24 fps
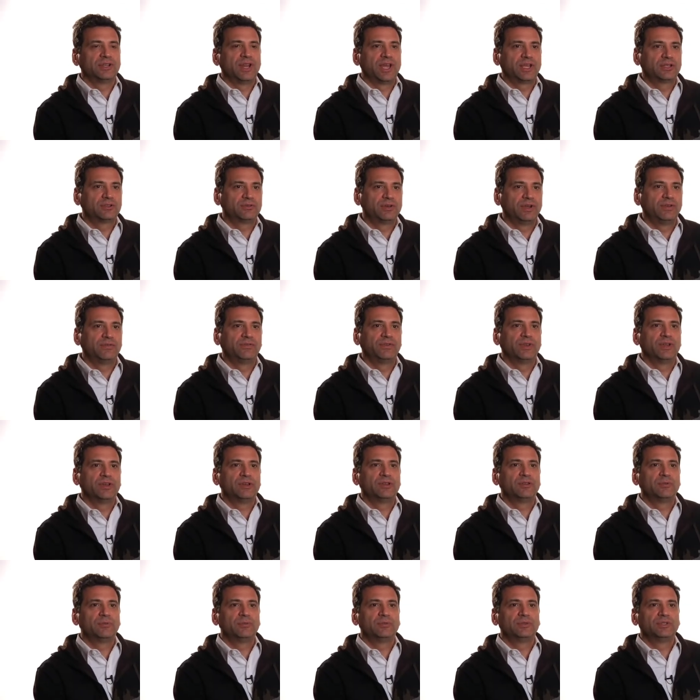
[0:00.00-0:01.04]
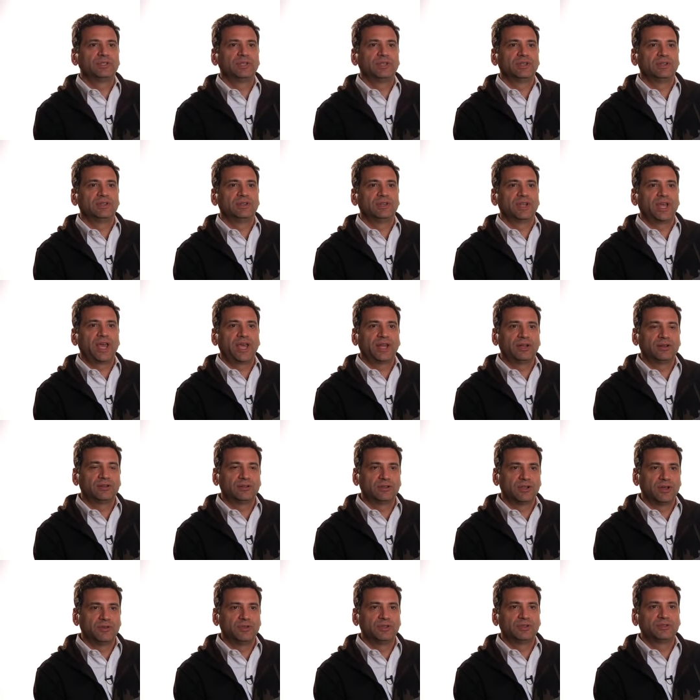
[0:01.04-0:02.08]
and x-ray films and, and
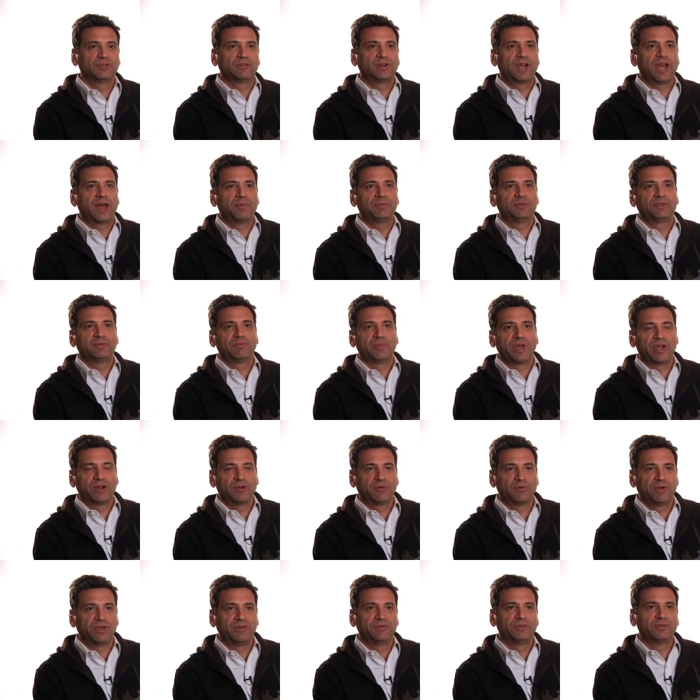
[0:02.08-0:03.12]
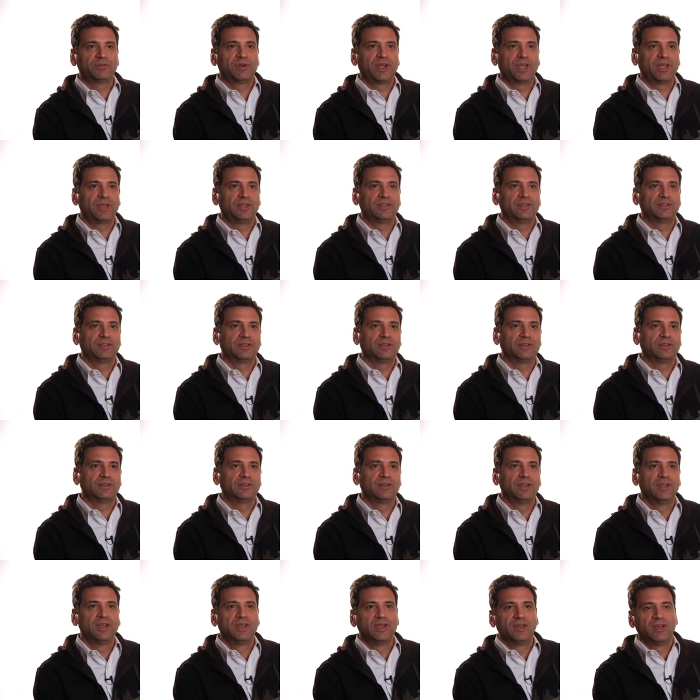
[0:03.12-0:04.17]
clothing scraps and microwave trays and
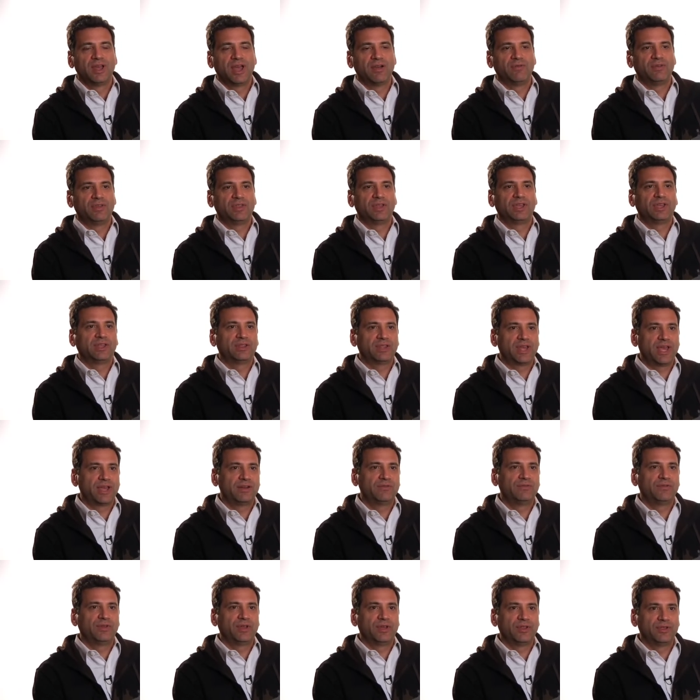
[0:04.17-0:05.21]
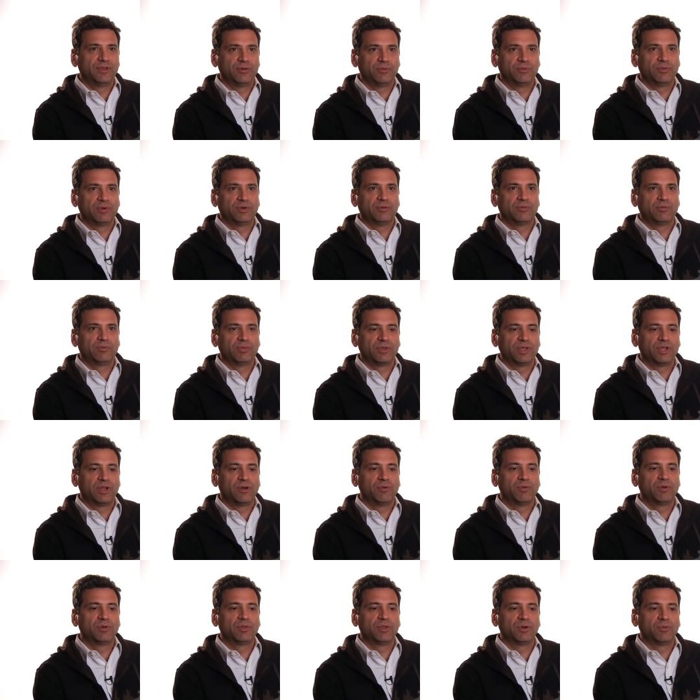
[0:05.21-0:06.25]
everything in landfill that we're, you
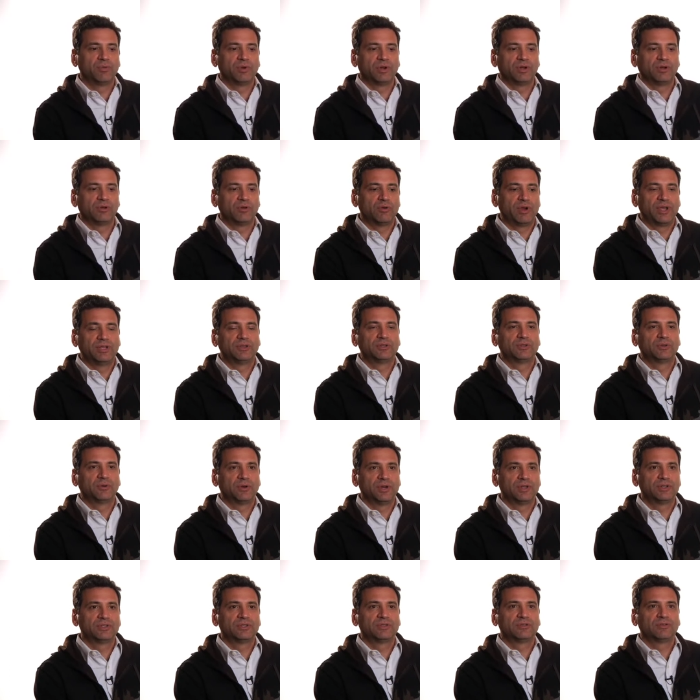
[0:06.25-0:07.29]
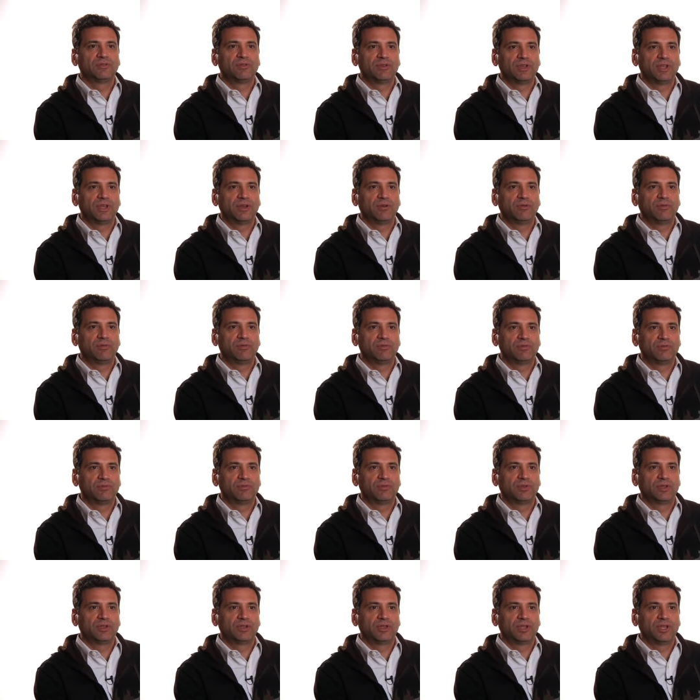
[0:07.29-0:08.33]
know, that we're a great source, you know,
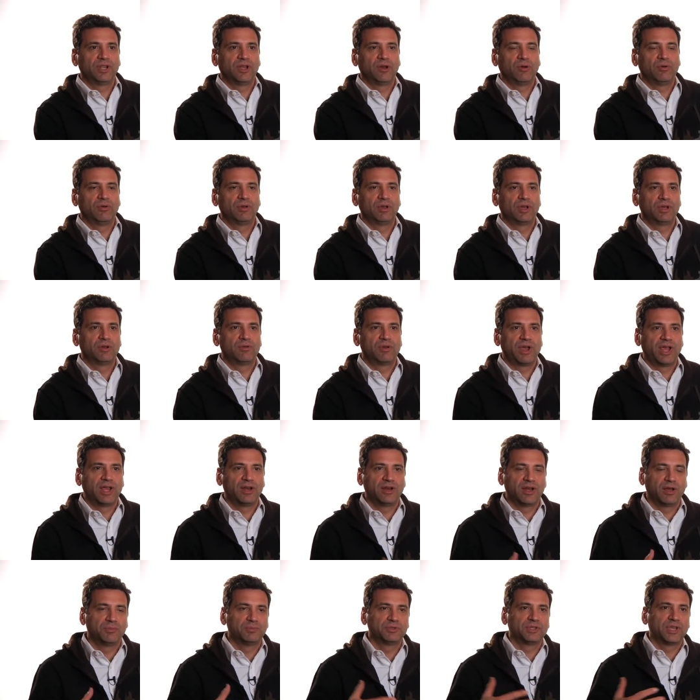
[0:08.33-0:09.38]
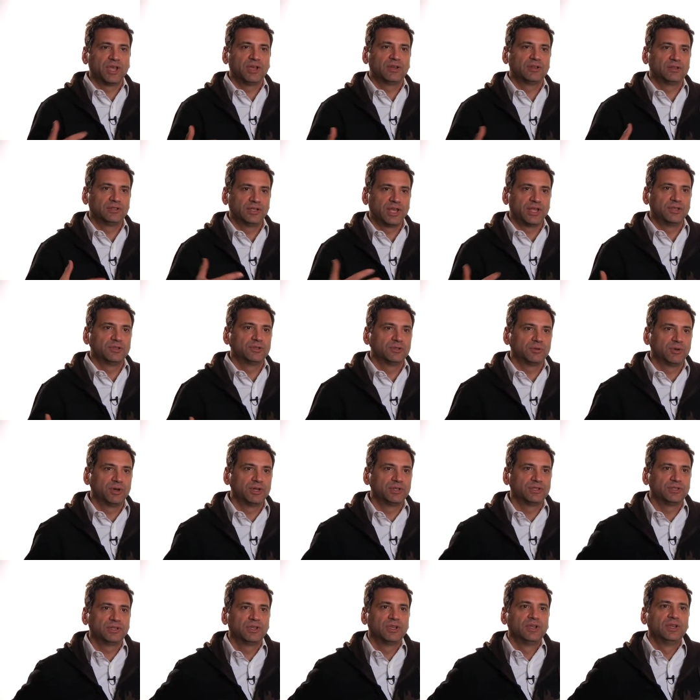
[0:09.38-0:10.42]
you know, a great upcycled end
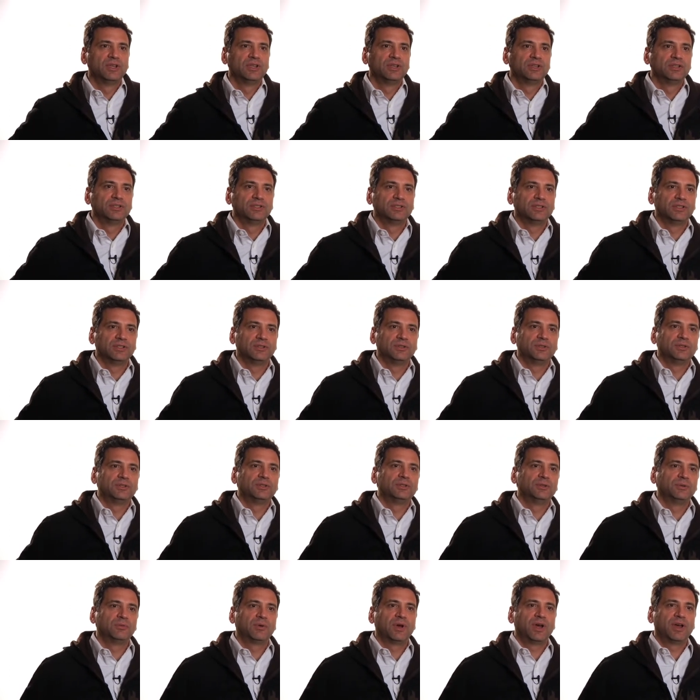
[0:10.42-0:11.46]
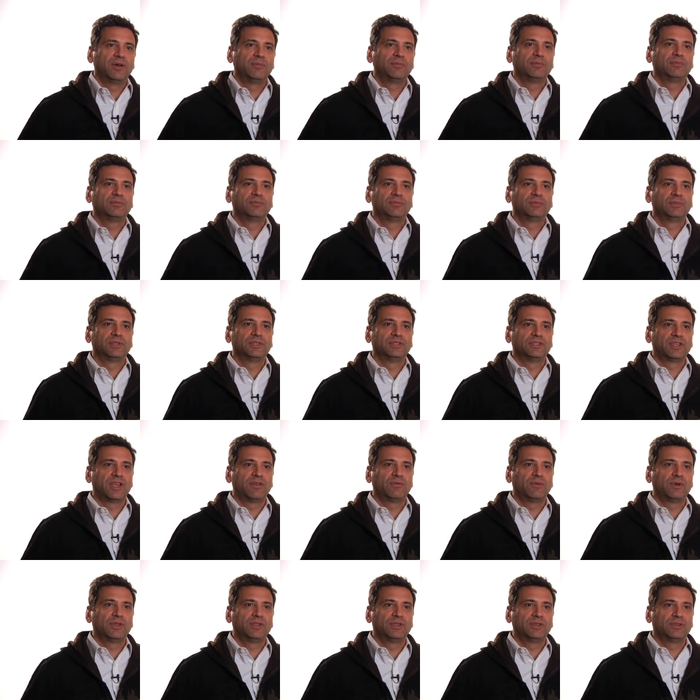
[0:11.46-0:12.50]
source to, to, um, to
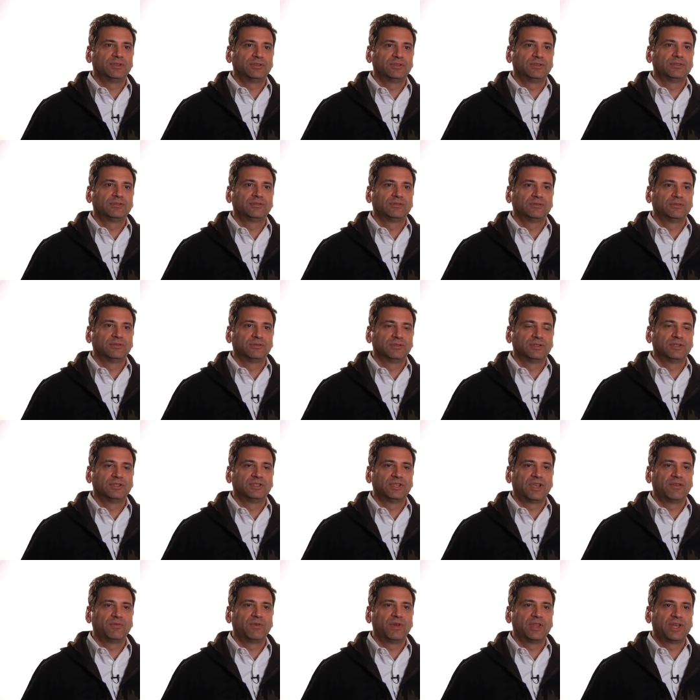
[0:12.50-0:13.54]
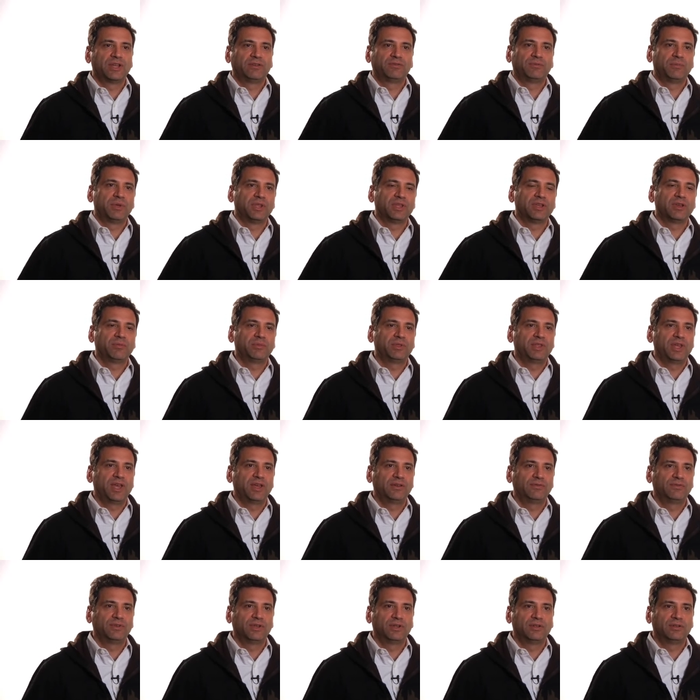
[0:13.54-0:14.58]
save all those, to save all that from ending up in
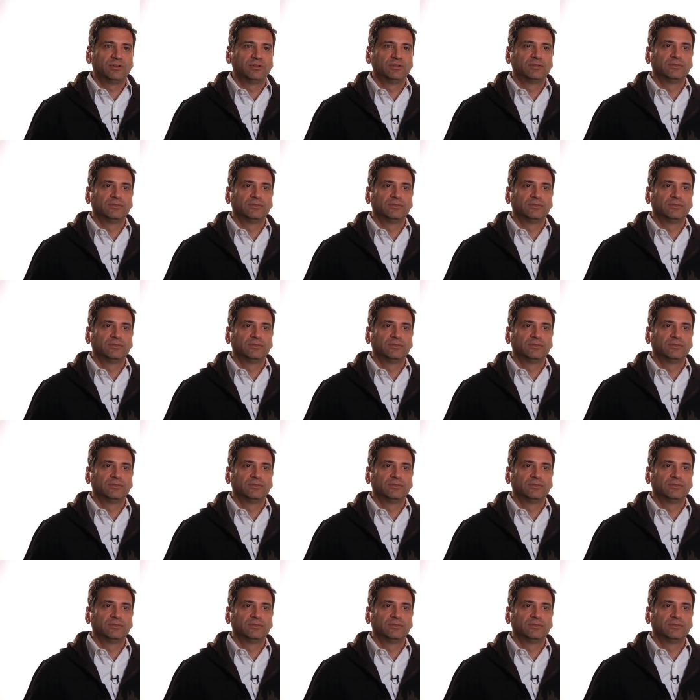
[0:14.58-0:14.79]
landfill.